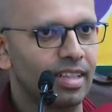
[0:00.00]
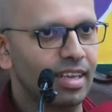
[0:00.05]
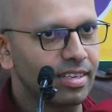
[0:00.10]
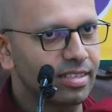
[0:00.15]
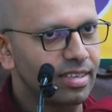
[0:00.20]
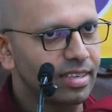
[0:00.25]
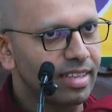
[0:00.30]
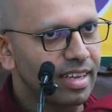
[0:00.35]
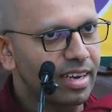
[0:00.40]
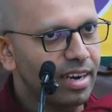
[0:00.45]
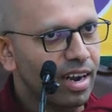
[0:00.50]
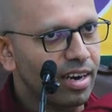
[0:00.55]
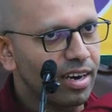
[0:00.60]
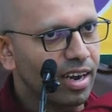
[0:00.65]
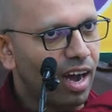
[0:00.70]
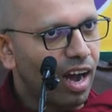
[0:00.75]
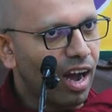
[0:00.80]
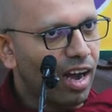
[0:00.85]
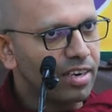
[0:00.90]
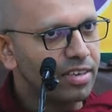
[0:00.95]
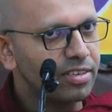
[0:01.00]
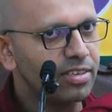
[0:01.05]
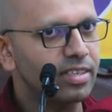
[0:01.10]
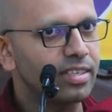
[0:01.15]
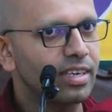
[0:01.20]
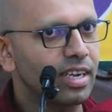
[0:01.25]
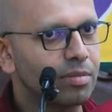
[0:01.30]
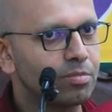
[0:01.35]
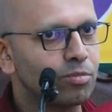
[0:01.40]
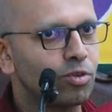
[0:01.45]
there's a, there are a
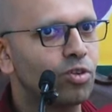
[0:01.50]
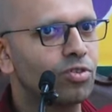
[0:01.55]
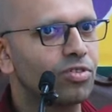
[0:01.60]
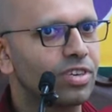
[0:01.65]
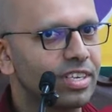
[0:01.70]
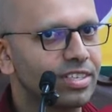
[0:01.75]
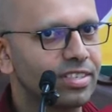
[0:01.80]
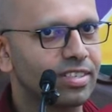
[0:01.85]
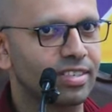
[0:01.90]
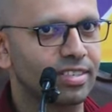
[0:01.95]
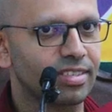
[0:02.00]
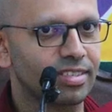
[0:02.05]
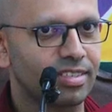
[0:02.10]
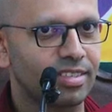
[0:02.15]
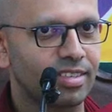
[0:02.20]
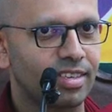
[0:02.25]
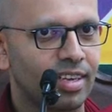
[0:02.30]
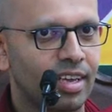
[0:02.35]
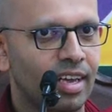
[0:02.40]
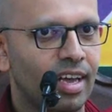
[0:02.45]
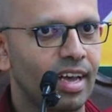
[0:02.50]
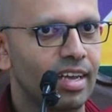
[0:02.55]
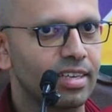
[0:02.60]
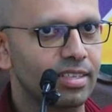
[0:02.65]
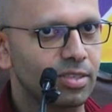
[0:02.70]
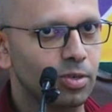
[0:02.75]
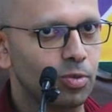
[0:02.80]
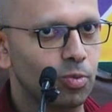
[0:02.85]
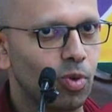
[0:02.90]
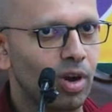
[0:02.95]
hundred and more reasons
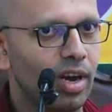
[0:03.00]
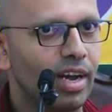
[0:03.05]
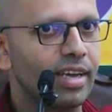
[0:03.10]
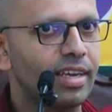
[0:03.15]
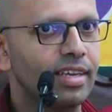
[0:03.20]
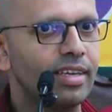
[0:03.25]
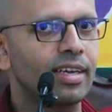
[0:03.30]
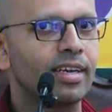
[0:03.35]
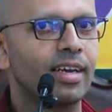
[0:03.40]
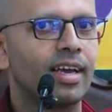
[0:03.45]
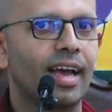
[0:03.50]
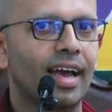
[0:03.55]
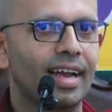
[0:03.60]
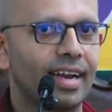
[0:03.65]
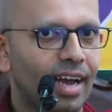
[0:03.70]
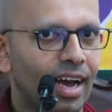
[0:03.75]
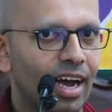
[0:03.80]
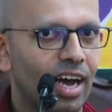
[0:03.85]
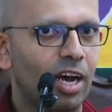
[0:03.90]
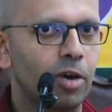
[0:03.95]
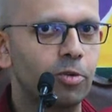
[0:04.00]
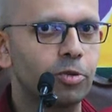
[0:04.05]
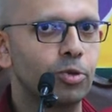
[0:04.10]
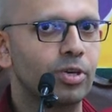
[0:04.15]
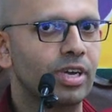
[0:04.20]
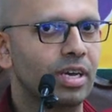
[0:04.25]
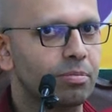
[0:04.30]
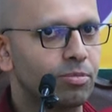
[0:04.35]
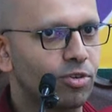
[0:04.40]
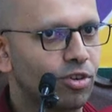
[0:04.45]
as to why and how you
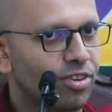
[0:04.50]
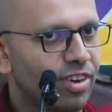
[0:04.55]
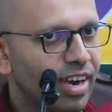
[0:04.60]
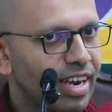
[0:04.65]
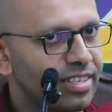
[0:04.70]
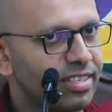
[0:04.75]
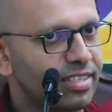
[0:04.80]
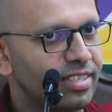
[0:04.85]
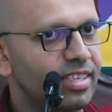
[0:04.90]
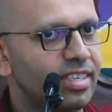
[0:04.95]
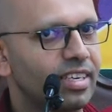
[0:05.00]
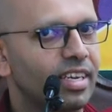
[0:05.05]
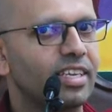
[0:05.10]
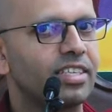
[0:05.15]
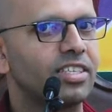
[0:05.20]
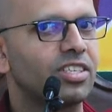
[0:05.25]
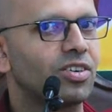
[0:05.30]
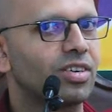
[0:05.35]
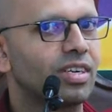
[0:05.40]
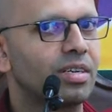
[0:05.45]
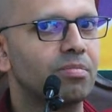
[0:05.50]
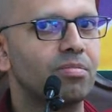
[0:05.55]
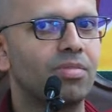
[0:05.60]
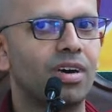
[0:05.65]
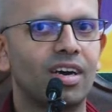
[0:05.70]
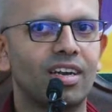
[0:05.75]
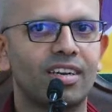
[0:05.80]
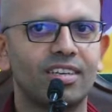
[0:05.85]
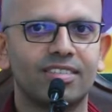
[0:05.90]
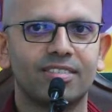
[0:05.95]
can procrastinate your
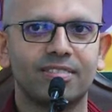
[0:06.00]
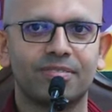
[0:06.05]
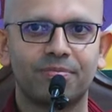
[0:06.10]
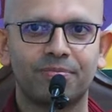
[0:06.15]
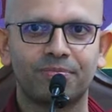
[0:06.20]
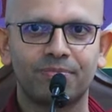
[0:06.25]
nibbana.